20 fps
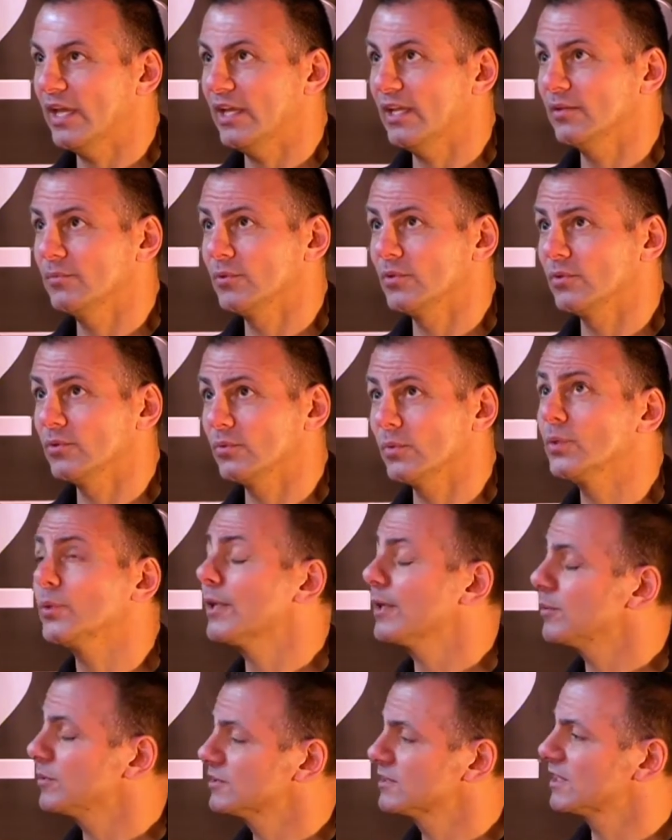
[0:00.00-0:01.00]
able, we
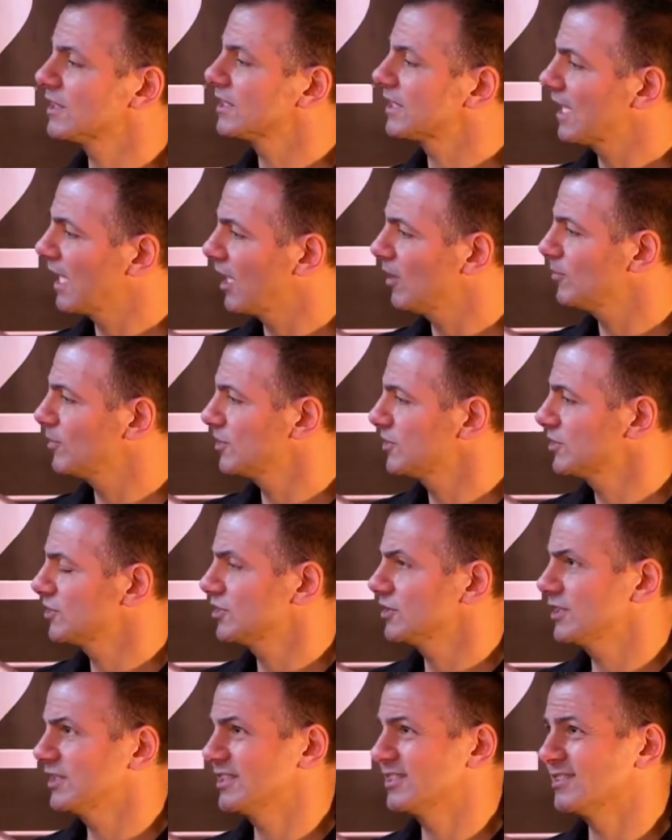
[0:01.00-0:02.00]
were able to
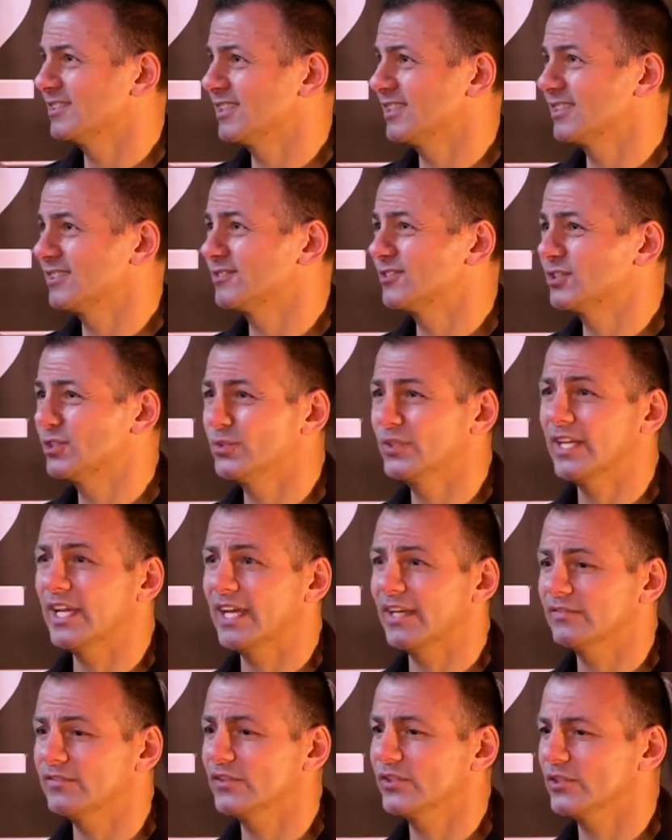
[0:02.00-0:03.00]
accomplish in the two and a
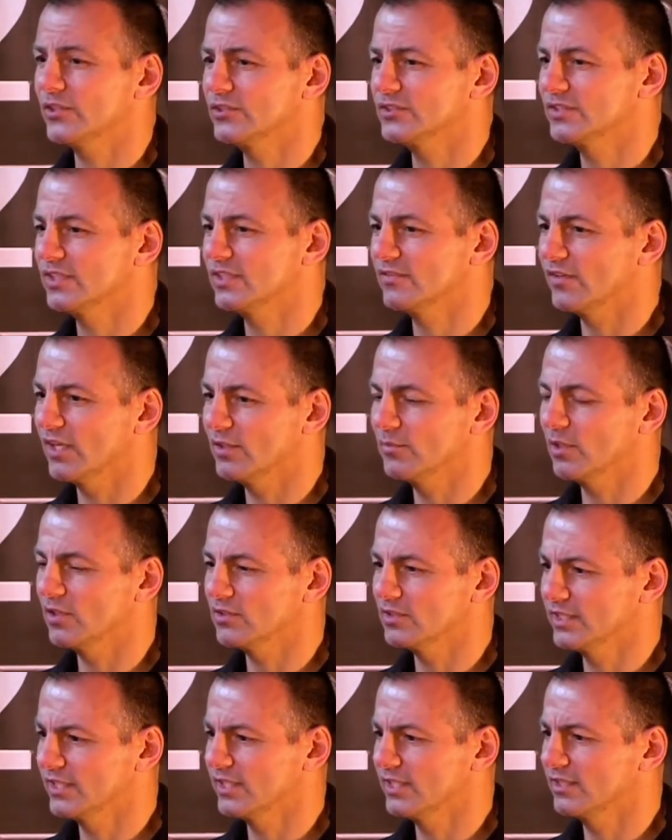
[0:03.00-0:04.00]
half years that the
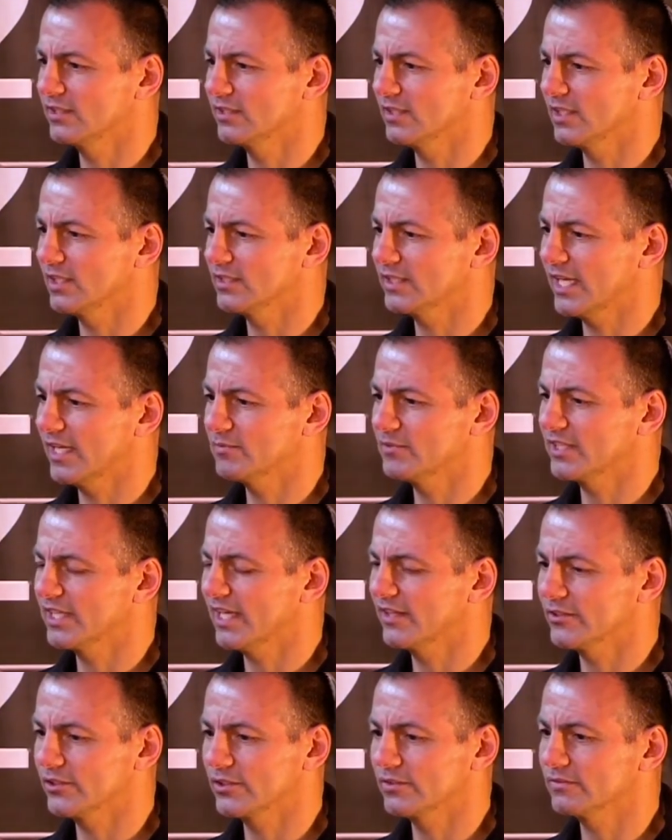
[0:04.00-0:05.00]
volleyball league uh, came
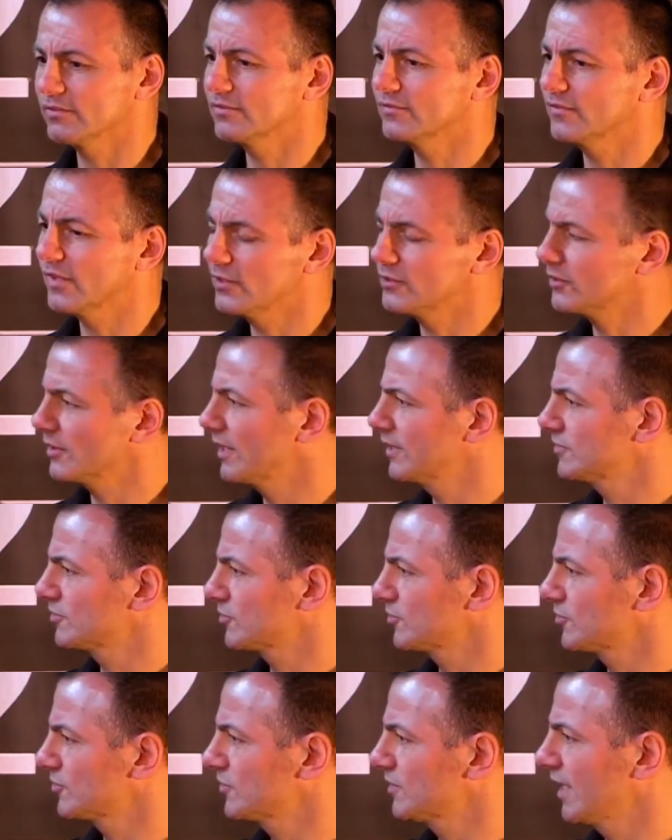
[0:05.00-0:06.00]
together
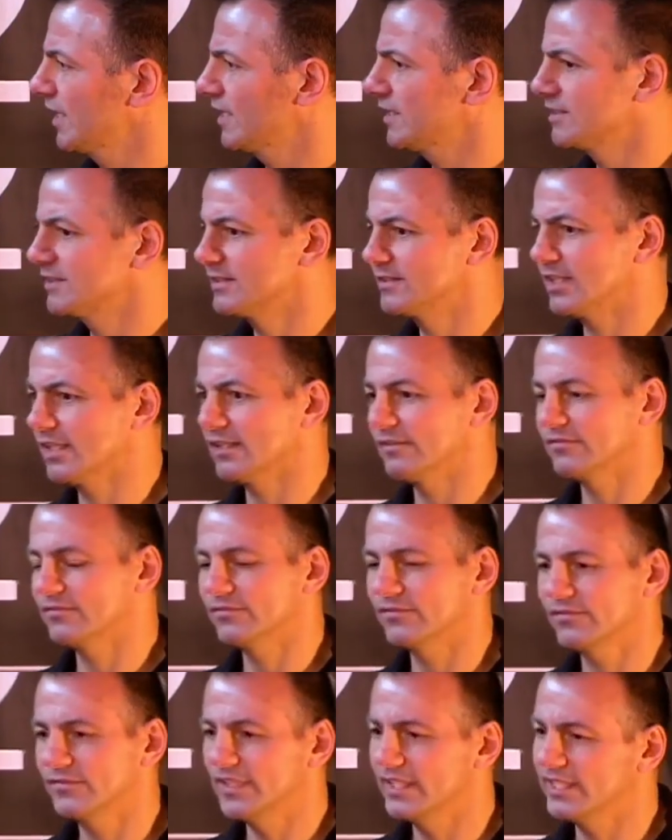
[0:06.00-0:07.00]
fundraisers and uh,
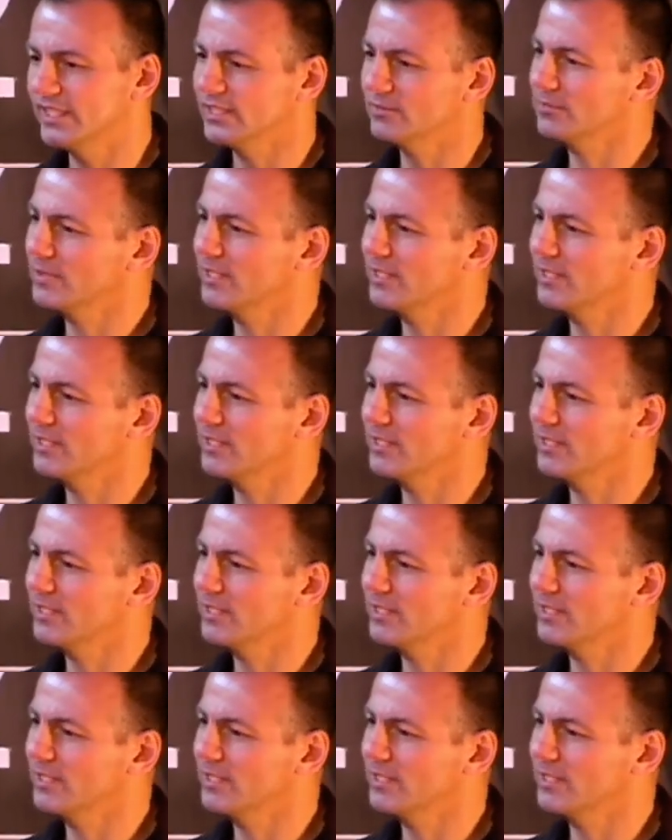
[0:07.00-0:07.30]
feeding